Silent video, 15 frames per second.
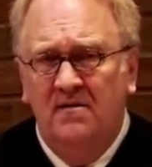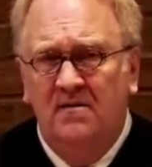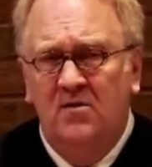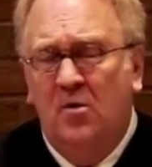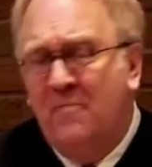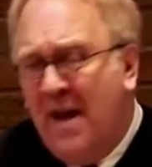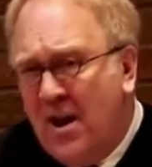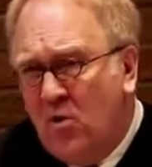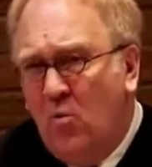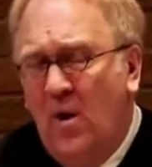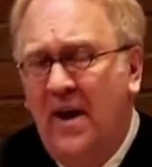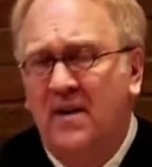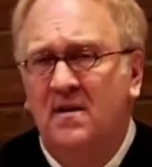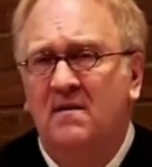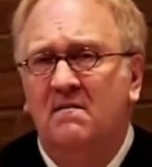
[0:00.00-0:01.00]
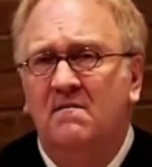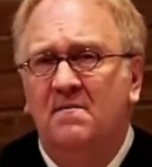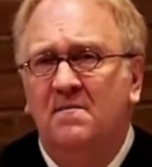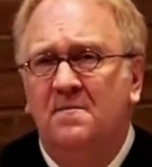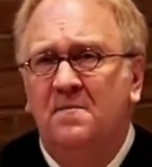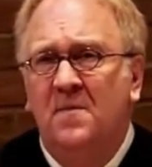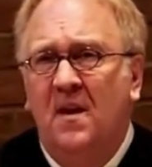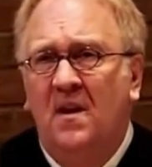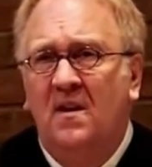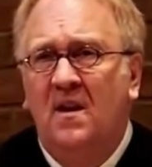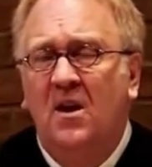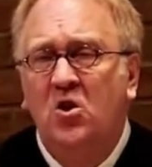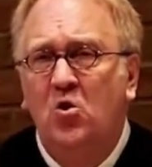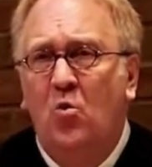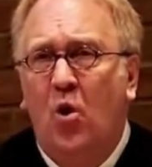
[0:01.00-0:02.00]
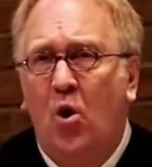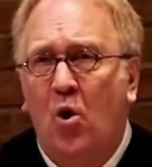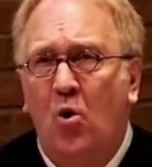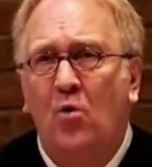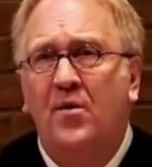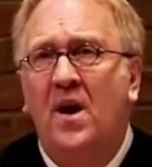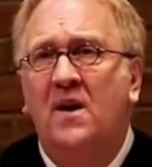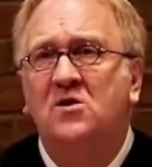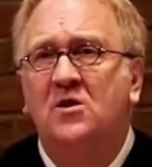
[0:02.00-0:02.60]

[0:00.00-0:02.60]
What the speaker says: No matter what, can you hold on